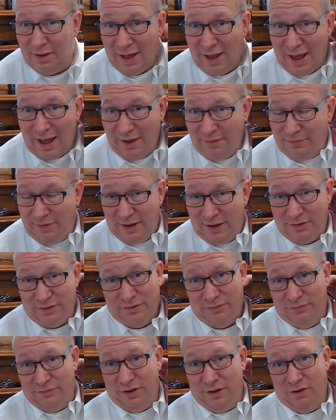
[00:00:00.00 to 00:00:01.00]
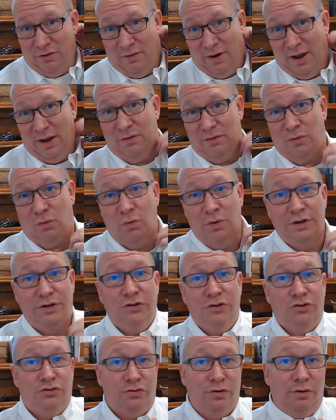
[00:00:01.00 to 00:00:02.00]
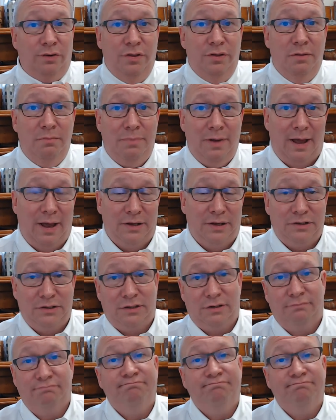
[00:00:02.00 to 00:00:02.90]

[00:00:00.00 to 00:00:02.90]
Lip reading: I've yet to figure out which is truly the best.